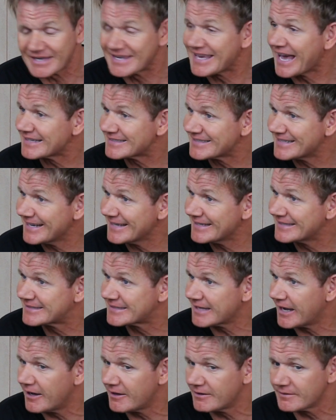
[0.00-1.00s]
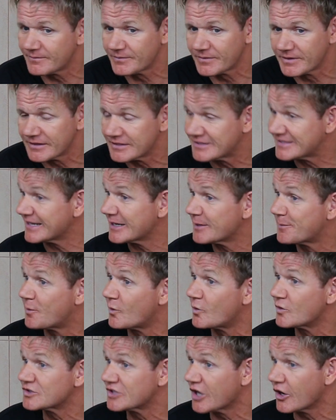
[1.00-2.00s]
Hainanese style,
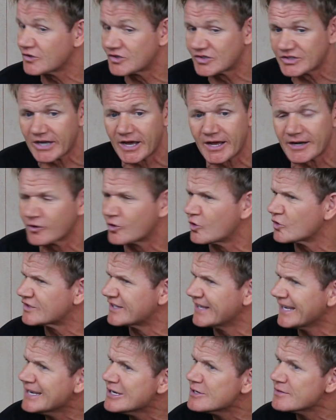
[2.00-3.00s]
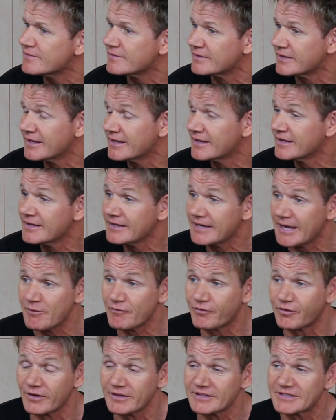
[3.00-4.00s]
one's own style, and the Indian
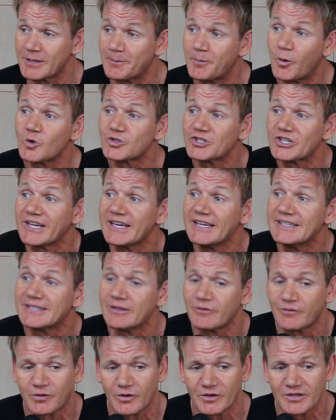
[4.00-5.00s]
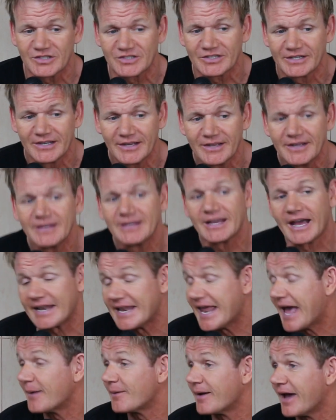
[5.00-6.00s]
influence, the Portuguese influence, and
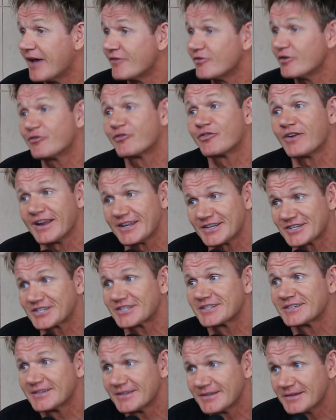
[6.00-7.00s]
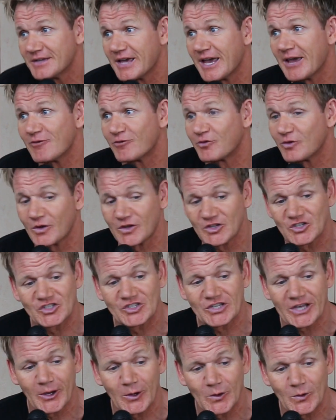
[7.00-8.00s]
now we're heavy French influence.
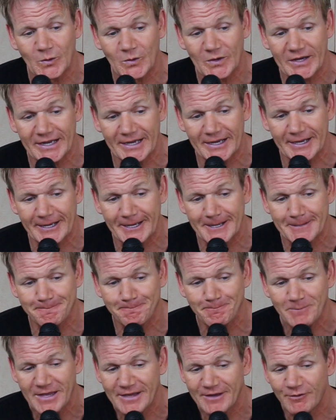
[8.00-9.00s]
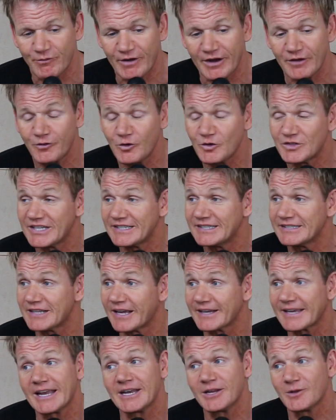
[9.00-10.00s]
So very few cities
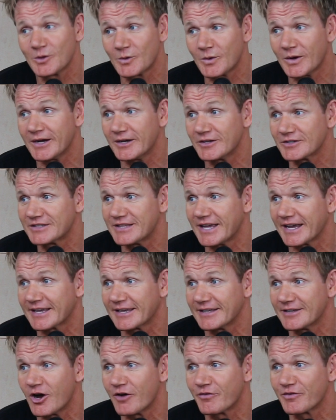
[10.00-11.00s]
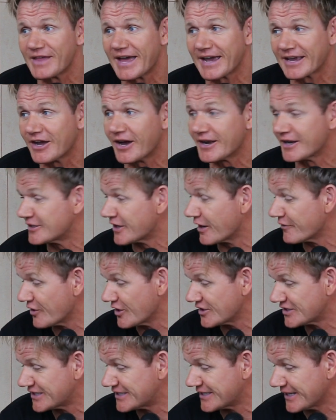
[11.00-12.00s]
like any in the world that can offer that kind of
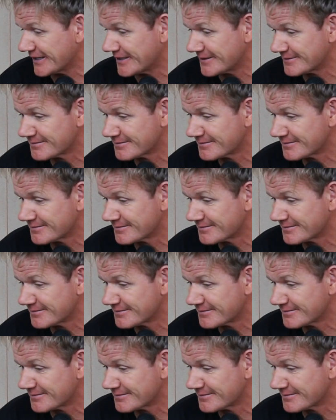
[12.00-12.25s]
diversity.